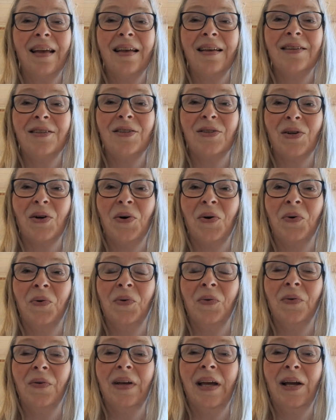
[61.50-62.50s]
So
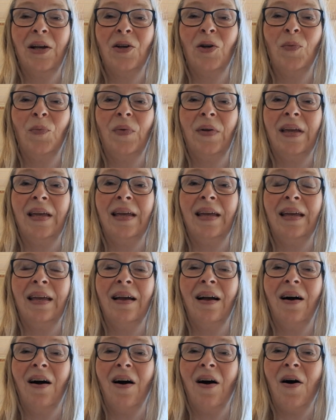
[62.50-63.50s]
it could be
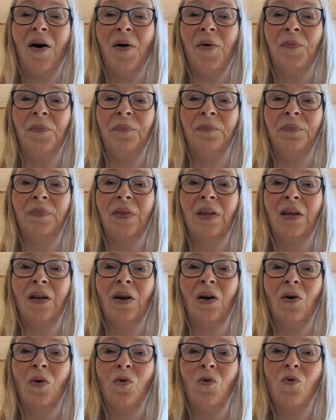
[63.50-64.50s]

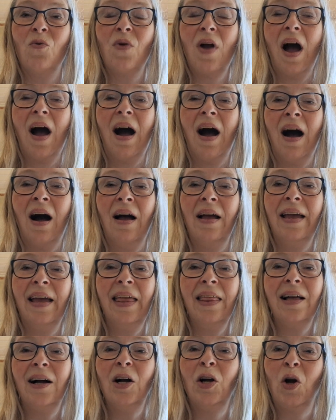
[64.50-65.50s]
hun har
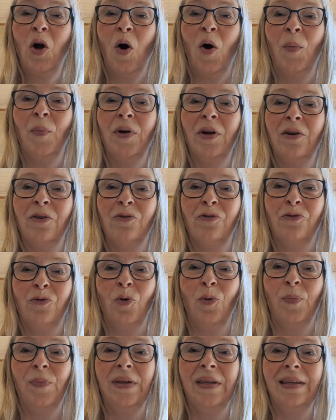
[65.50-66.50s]

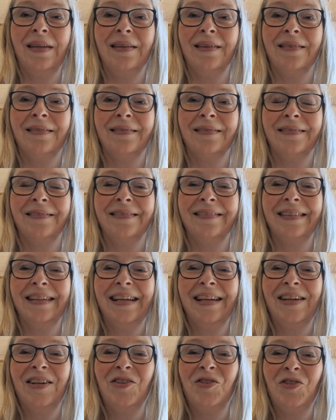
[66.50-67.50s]
edderkoppefobi.
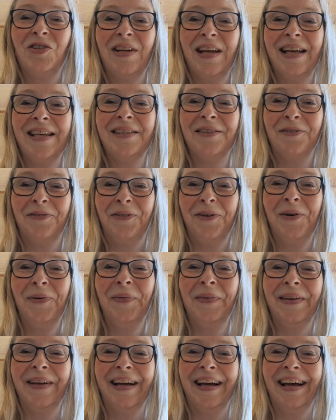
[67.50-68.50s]
She has a
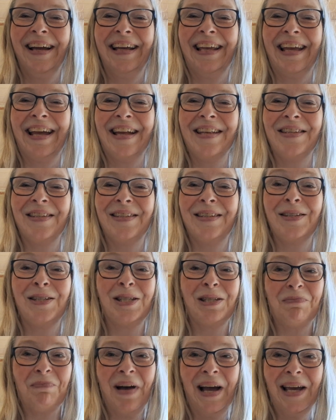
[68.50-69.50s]
phobia against
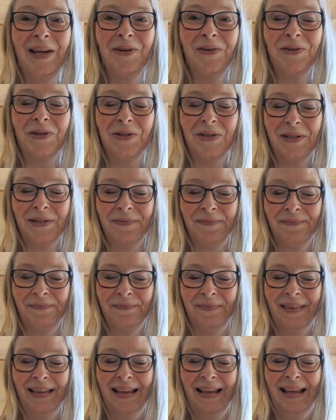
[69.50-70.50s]
spiders.
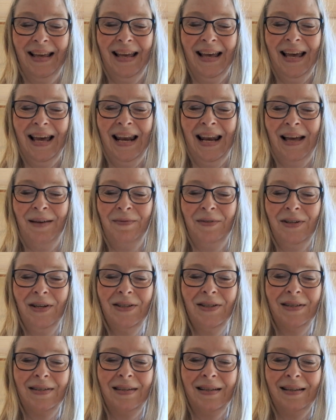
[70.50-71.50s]
And I'm
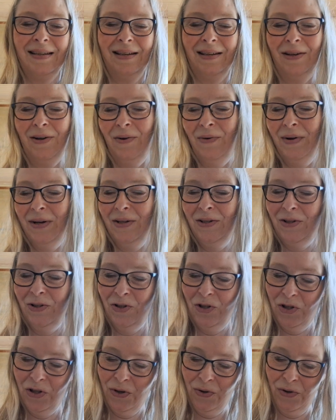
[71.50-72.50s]
just going to
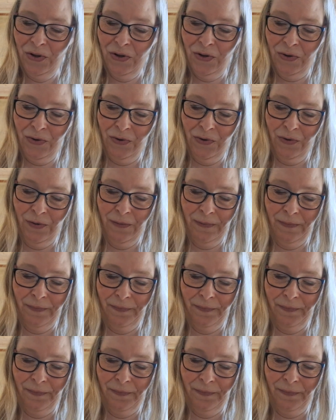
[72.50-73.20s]
show you.